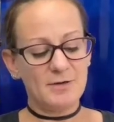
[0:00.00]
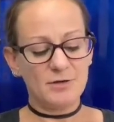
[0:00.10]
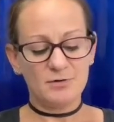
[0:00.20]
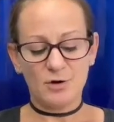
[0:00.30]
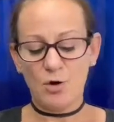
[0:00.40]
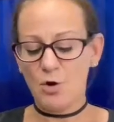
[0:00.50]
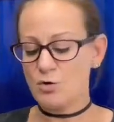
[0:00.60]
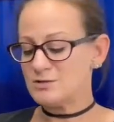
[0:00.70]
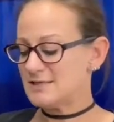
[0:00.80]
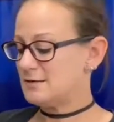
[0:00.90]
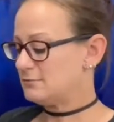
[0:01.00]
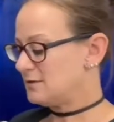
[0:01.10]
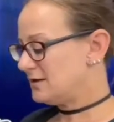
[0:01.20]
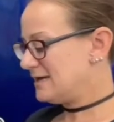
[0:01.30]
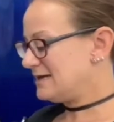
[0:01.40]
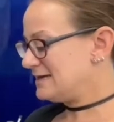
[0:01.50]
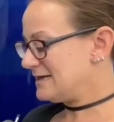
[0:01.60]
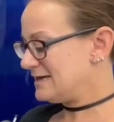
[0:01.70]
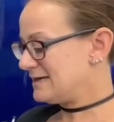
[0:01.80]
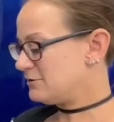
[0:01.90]
You could hold it in
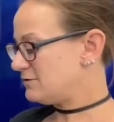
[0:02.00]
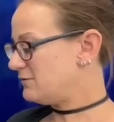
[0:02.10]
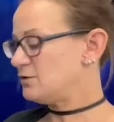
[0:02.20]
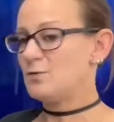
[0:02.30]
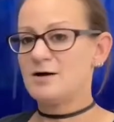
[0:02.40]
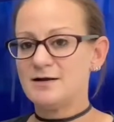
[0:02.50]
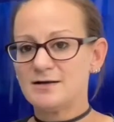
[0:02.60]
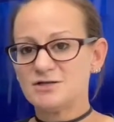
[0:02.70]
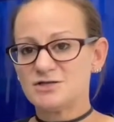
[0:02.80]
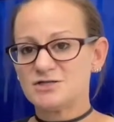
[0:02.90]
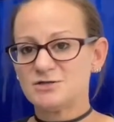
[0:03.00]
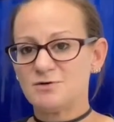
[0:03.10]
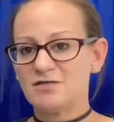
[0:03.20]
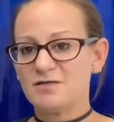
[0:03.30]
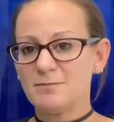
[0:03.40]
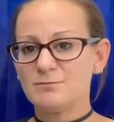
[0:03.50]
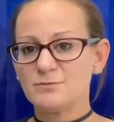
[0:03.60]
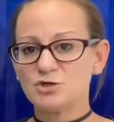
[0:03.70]
here if you wanted and just do a thumb